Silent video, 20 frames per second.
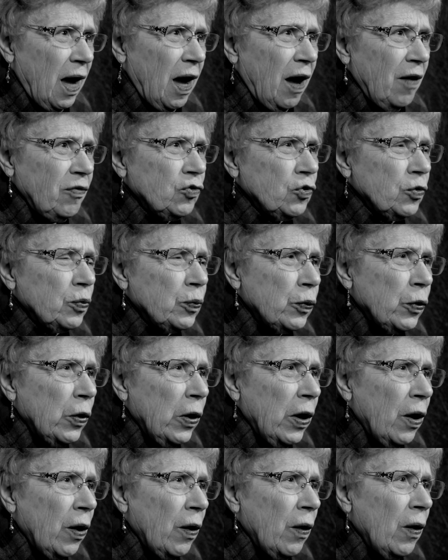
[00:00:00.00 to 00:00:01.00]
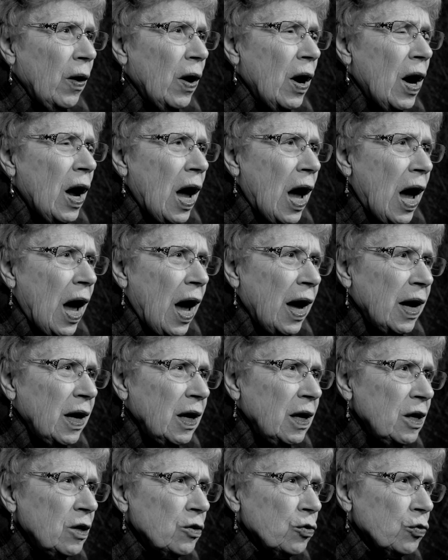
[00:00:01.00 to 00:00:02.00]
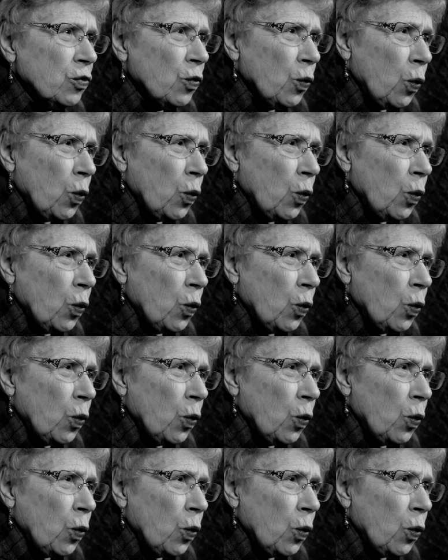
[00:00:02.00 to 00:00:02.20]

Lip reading: After prayer, I either